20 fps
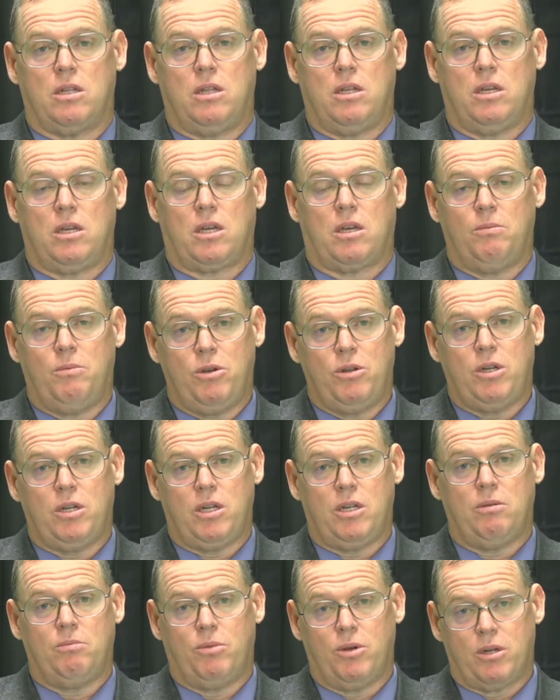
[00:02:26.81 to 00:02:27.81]
the
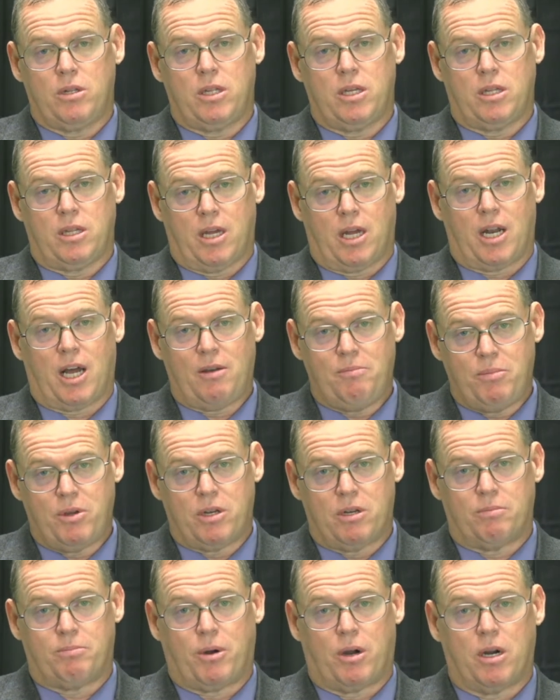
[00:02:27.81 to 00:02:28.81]
community building that I've
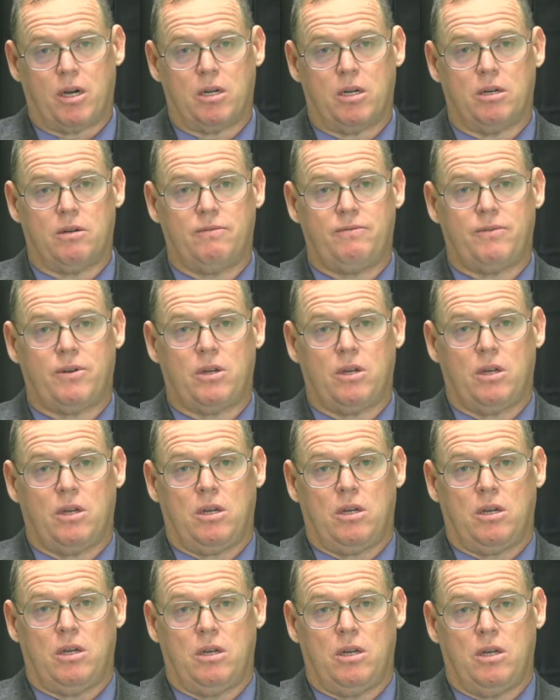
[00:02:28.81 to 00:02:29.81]
been a part of
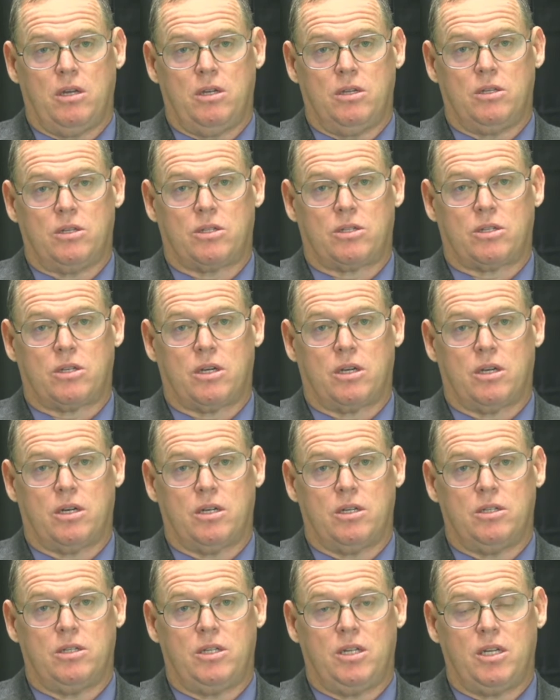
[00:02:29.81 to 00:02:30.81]
is
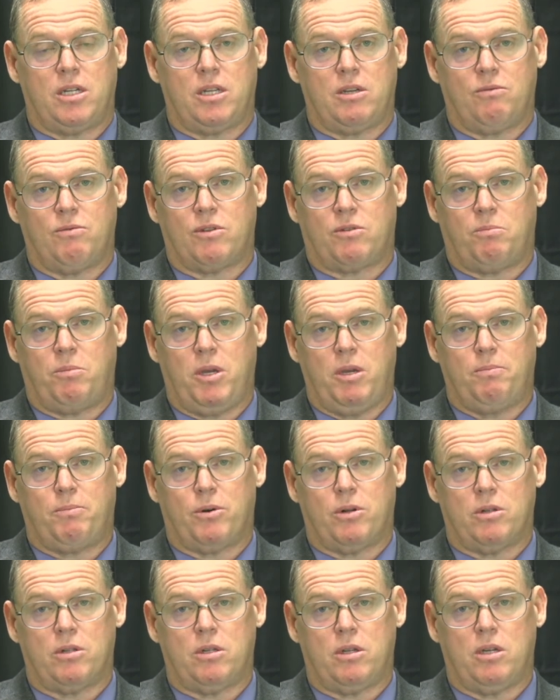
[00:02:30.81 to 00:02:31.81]
dealing with
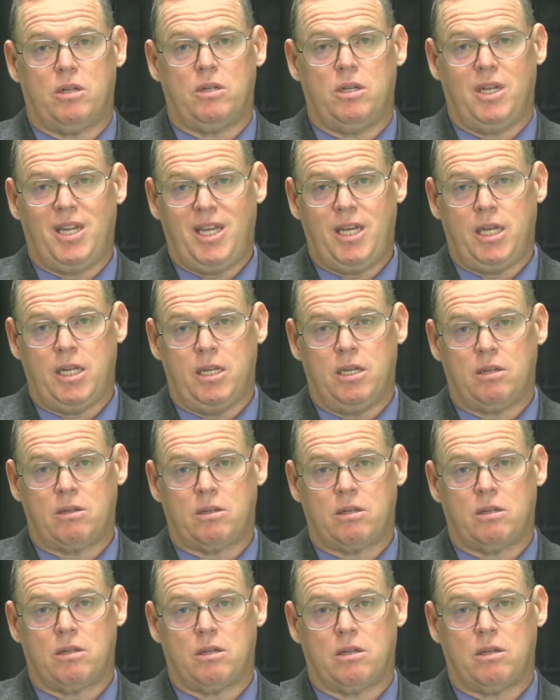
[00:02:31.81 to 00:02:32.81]
people in need,
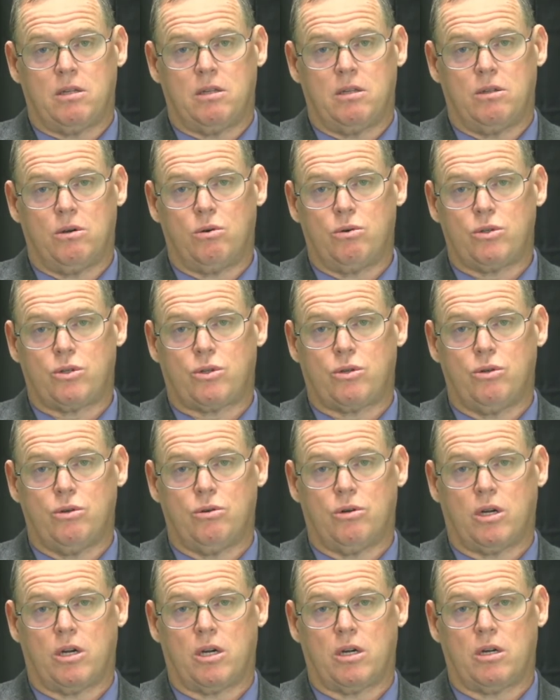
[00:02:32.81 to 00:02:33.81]
those
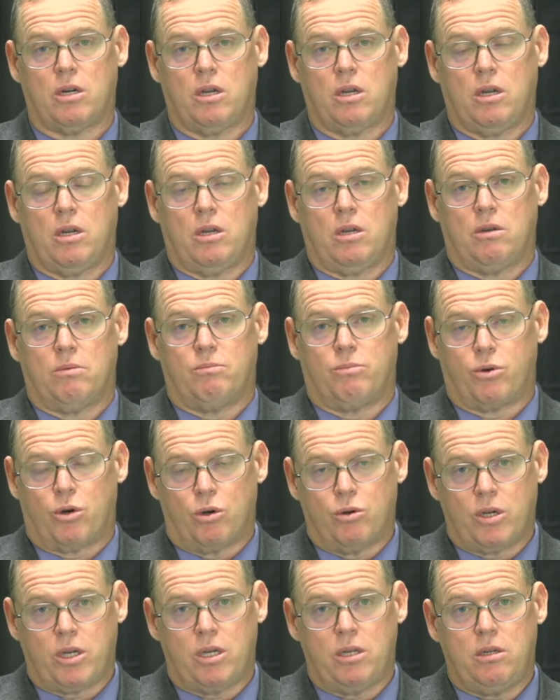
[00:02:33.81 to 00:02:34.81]
who are
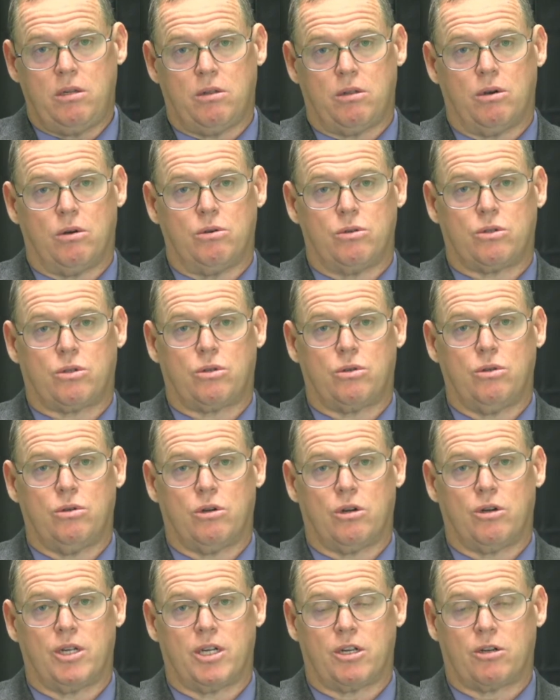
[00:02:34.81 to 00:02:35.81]
broken, those
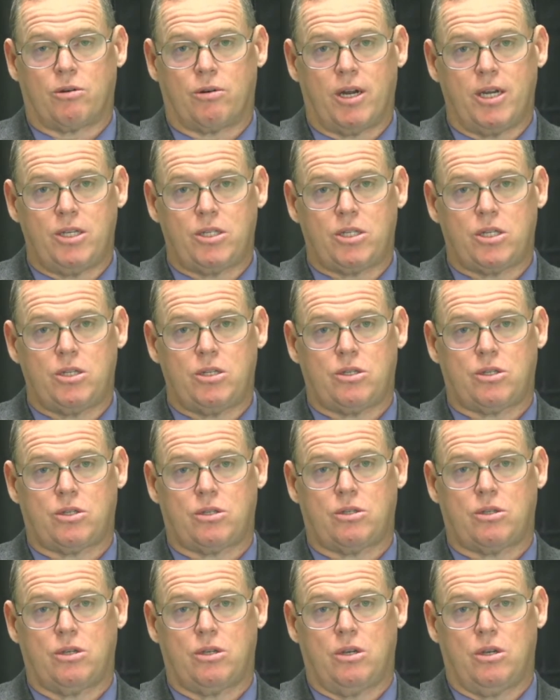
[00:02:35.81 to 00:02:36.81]
who are in
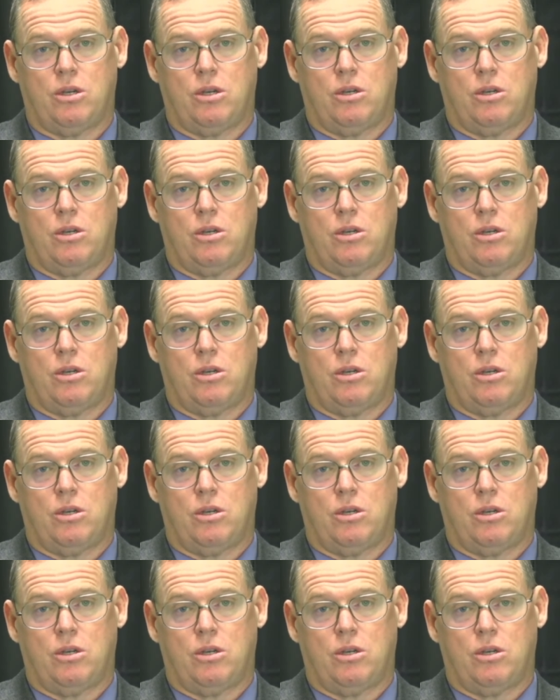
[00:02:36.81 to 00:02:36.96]
crisis,